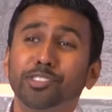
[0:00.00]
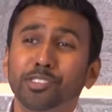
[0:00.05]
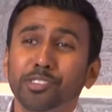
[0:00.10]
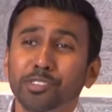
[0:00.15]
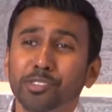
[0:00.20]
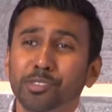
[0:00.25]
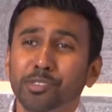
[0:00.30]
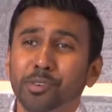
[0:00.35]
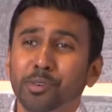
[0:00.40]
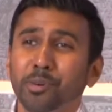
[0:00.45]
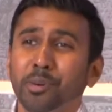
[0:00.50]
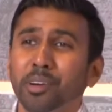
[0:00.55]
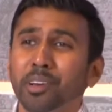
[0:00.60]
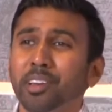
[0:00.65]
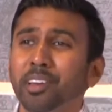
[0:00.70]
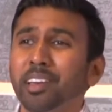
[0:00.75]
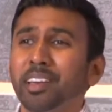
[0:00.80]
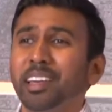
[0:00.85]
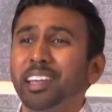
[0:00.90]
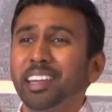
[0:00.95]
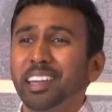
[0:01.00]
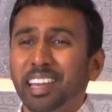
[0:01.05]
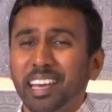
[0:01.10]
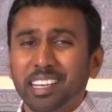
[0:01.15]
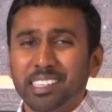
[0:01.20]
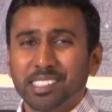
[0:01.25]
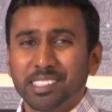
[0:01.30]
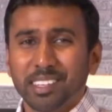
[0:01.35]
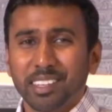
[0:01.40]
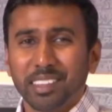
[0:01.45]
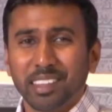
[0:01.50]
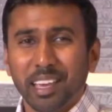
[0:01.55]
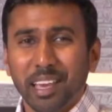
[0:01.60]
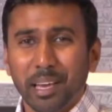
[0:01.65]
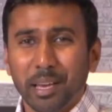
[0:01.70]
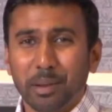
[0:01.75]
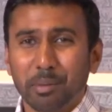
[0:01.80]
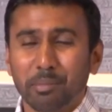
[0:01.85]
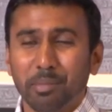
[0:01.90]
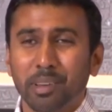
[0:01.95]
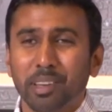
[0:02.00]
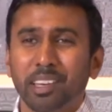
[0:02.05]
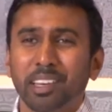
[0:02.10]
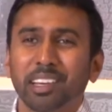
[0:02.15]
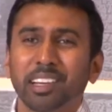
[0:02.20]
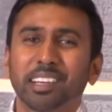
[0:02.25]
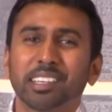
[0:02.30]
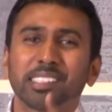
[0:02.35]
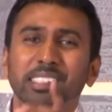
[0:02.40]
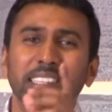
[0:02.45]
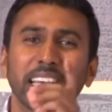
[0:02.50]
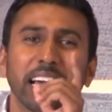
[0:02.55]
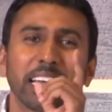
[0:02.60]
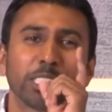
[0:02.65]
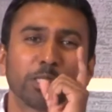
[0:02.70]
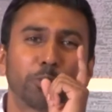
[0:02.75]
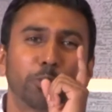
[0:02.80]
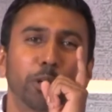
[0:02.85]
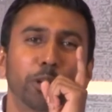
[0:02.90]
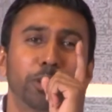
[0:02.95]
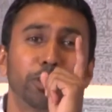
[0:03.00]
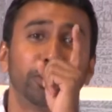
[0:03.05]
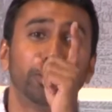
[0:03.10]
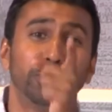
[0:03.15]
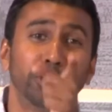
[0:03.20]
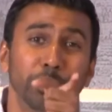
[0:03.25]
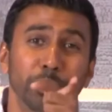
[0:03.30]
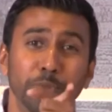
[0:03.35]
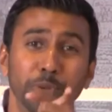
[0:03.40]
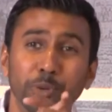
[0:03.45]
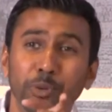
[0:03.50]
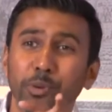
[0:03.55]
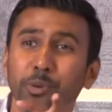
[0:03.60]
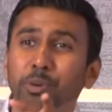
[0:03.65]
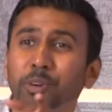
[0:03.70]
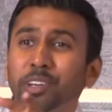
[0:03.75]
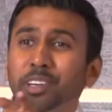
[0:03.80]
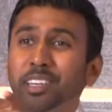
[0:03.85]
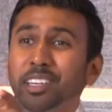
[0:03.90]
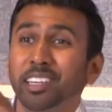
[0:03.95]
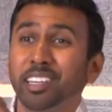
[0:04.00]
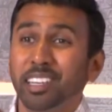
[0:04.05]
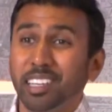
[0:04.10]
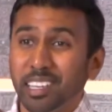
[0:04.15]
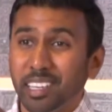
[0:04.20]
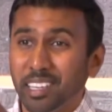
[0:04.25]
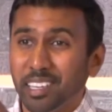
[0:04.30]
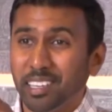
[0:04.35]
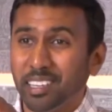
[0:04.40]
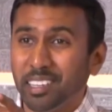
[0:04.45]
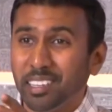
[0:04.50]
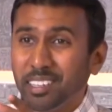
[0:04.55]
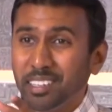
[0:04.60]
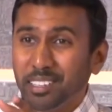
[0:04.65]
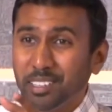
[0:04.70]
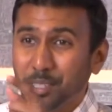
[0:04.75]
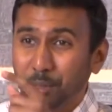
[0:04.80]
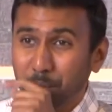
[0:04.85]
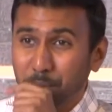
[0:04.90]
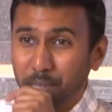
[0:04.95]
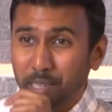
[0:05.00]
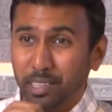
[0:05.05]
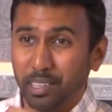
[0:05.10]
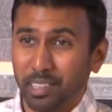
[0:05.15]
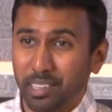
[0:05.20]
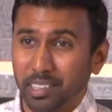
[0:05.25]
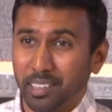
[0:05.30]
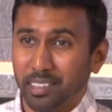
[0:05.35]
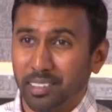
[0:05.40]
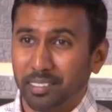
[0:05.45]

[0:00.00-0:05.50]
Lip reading: you next to them because that's where you need to be.